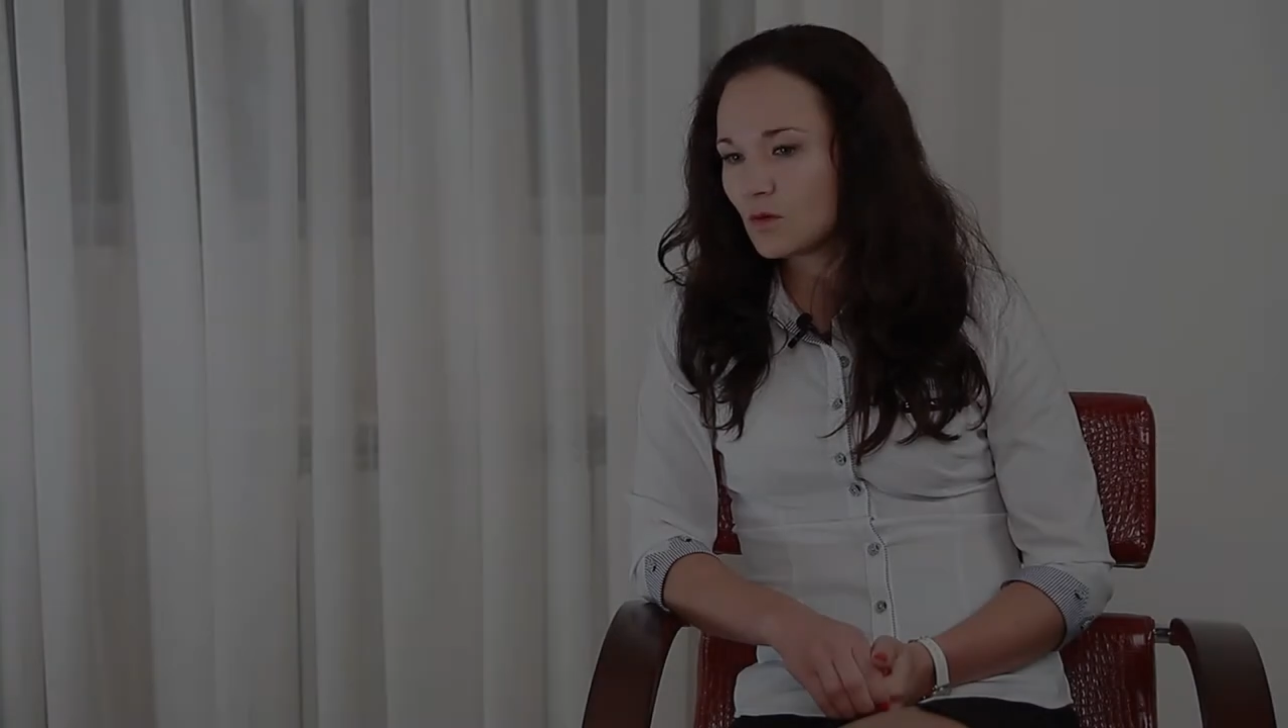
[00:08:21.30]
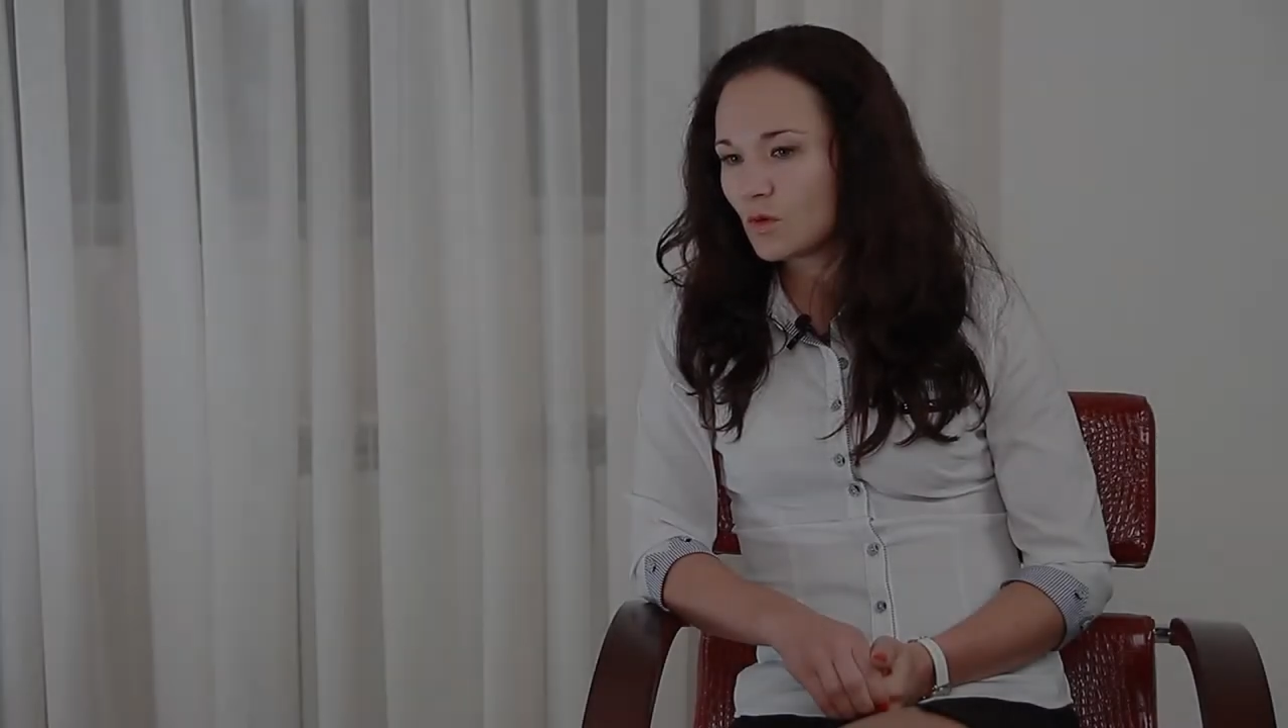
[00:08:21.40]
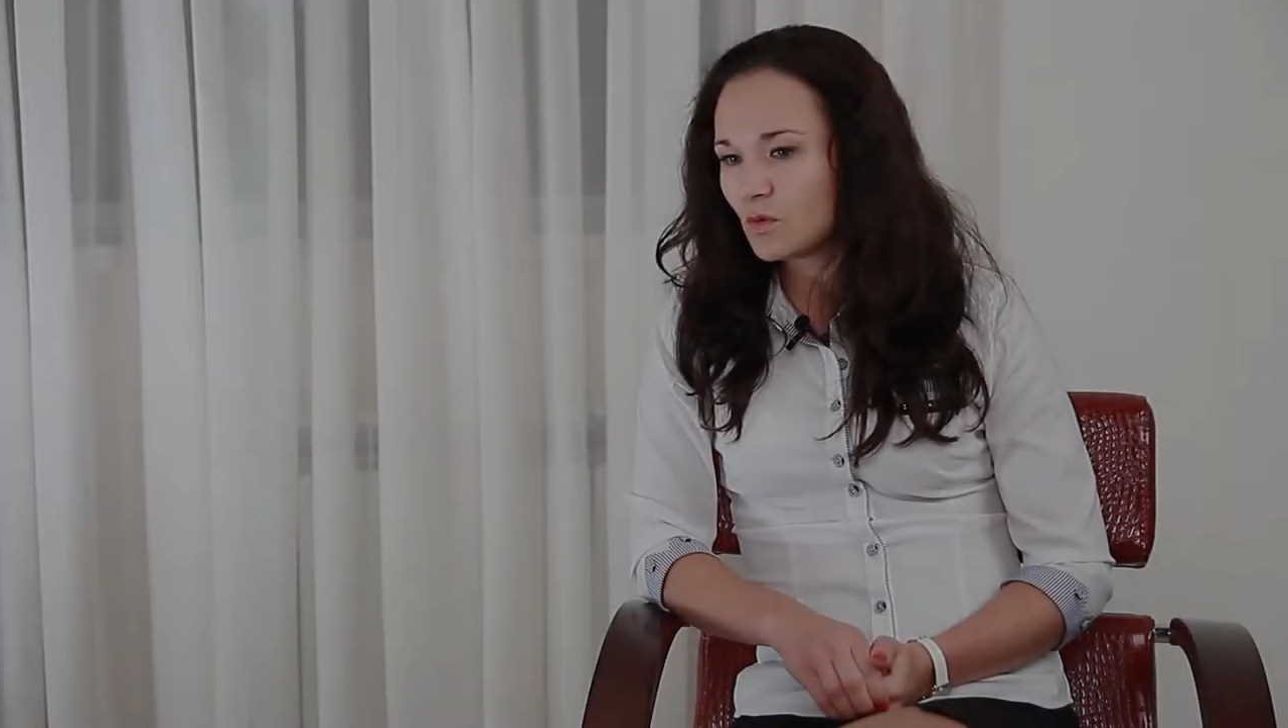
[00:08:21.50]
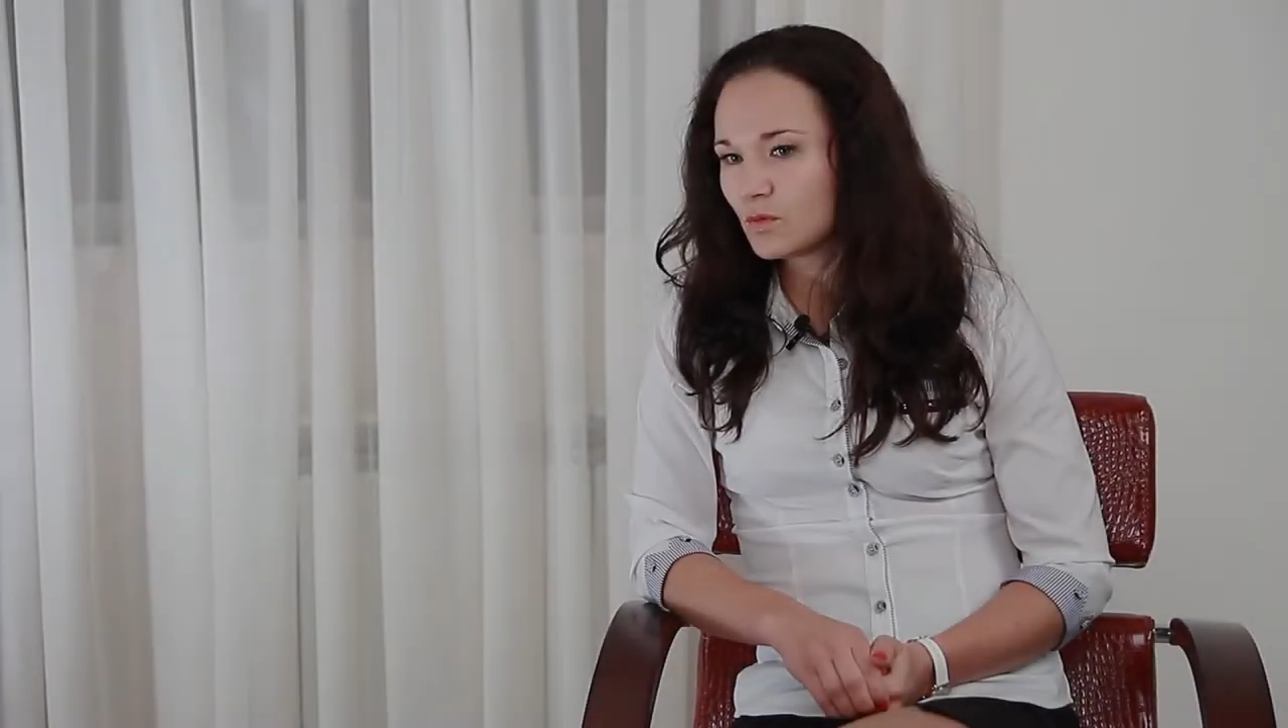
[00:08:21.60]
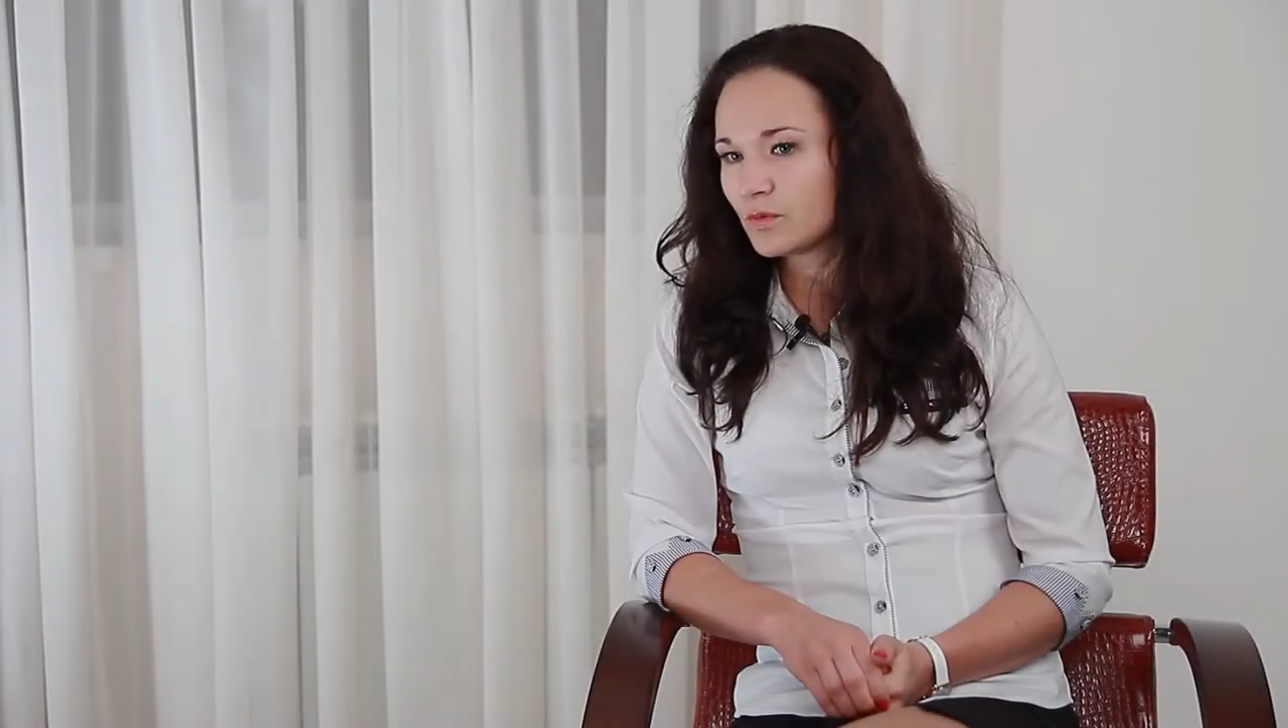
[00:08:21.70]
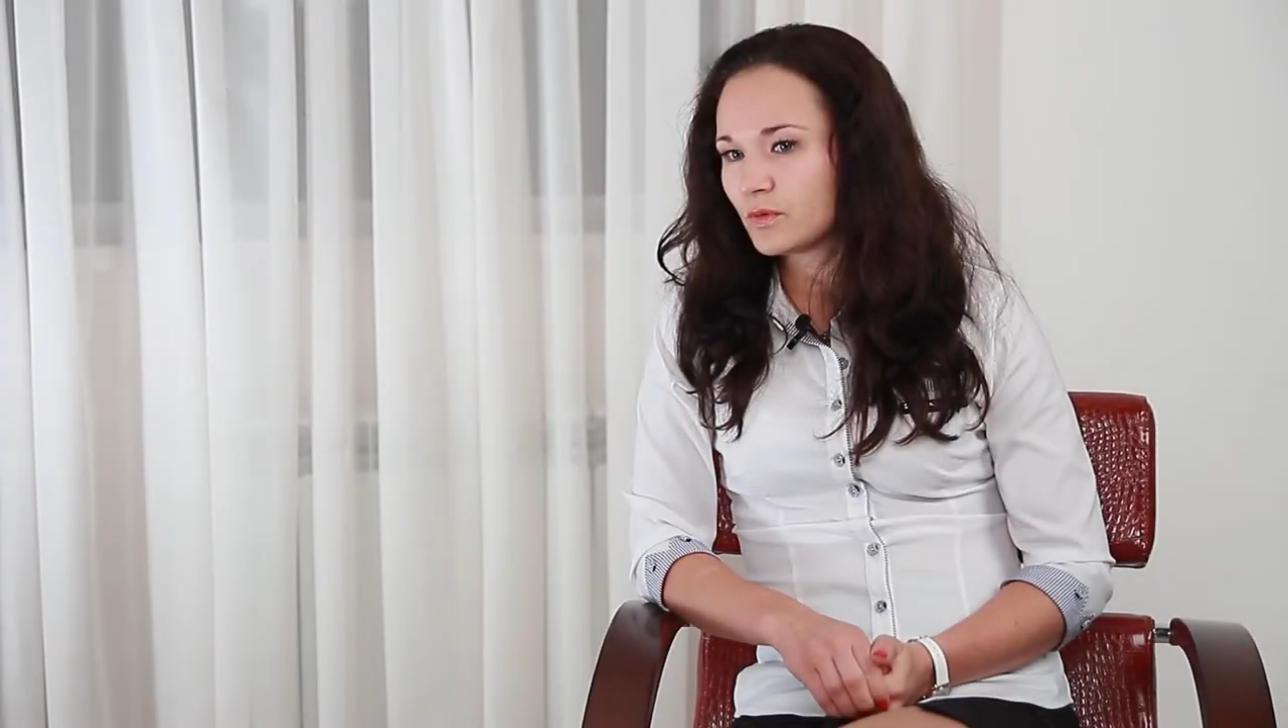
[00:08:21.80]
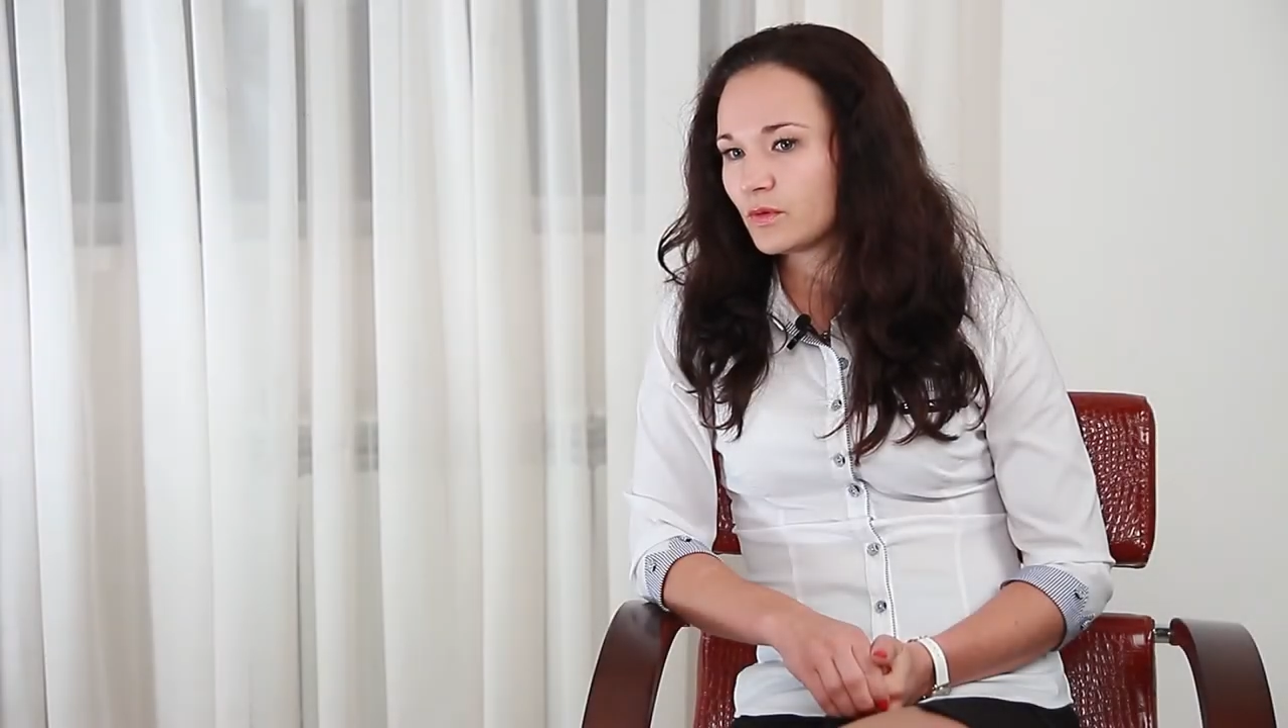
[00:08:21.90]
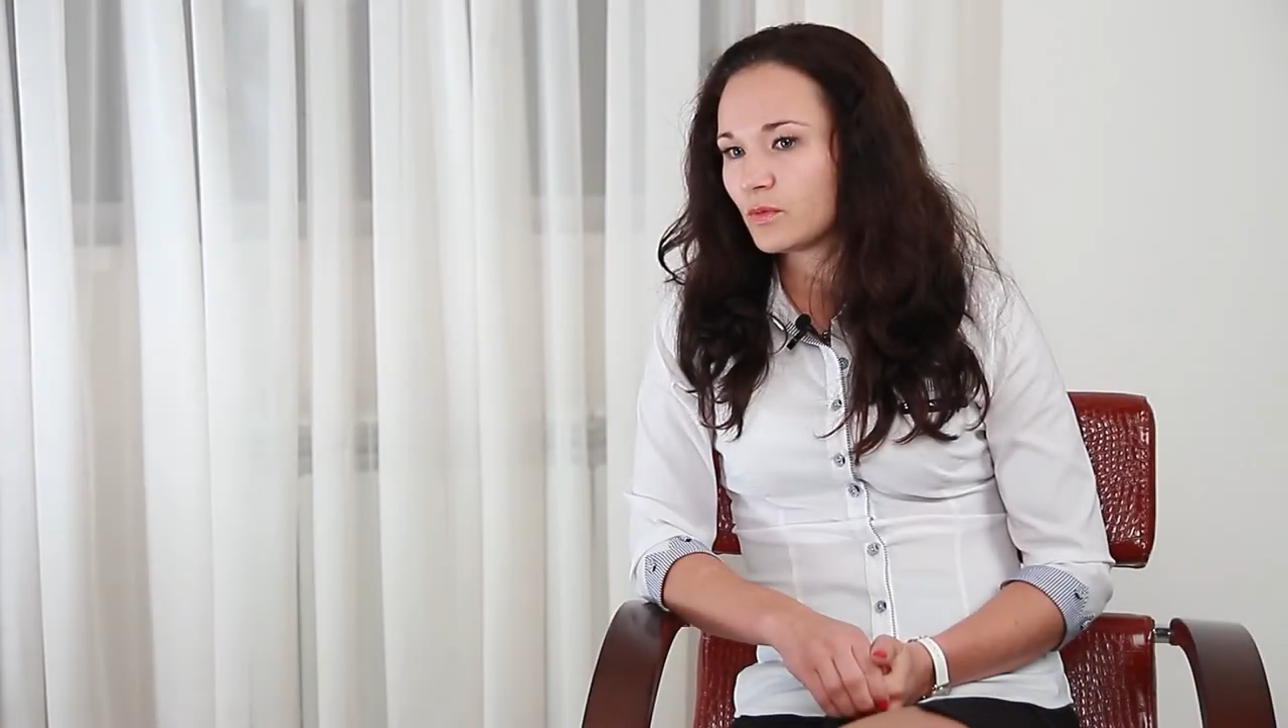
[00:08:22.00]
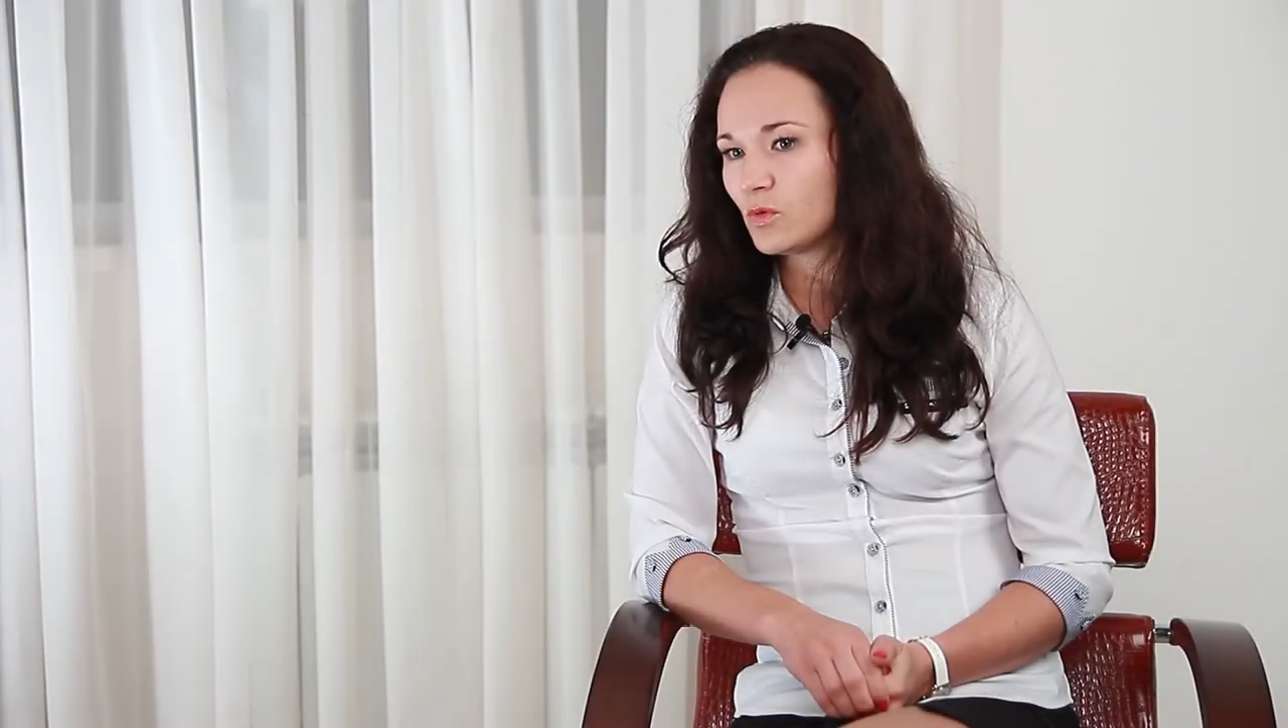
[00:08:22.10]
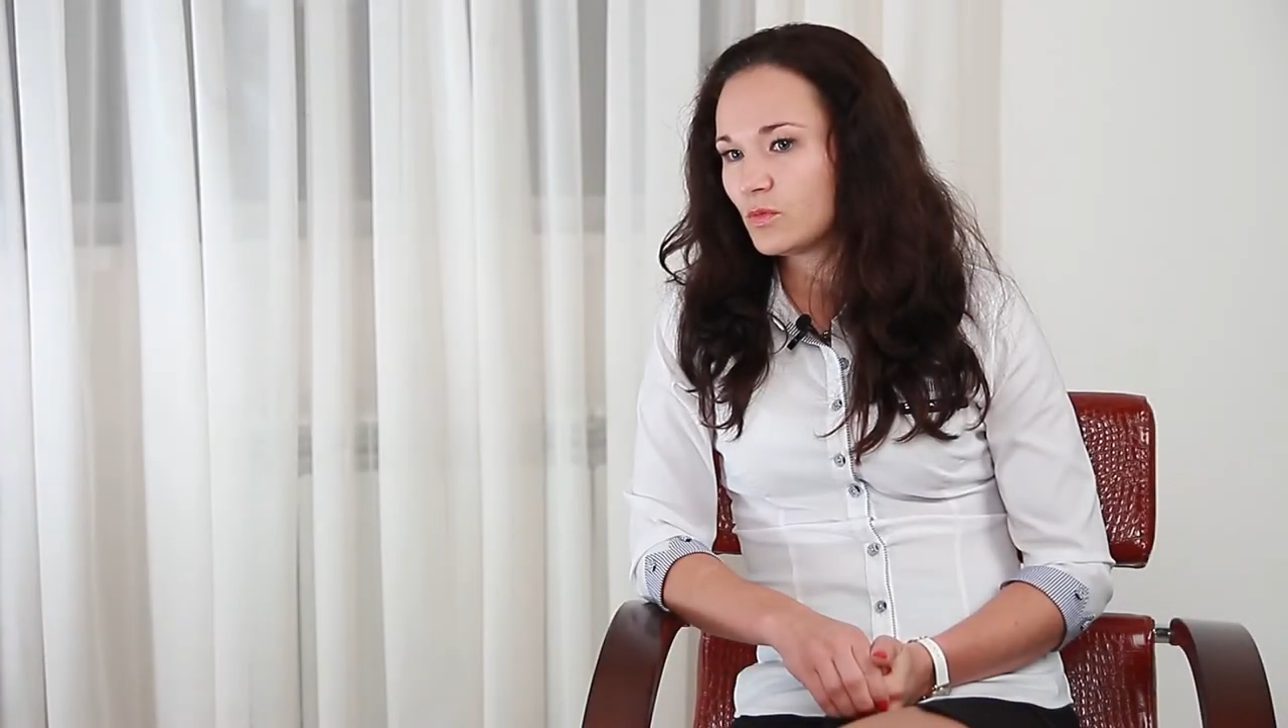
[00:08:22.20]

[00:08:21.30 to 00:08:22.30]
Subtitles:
know a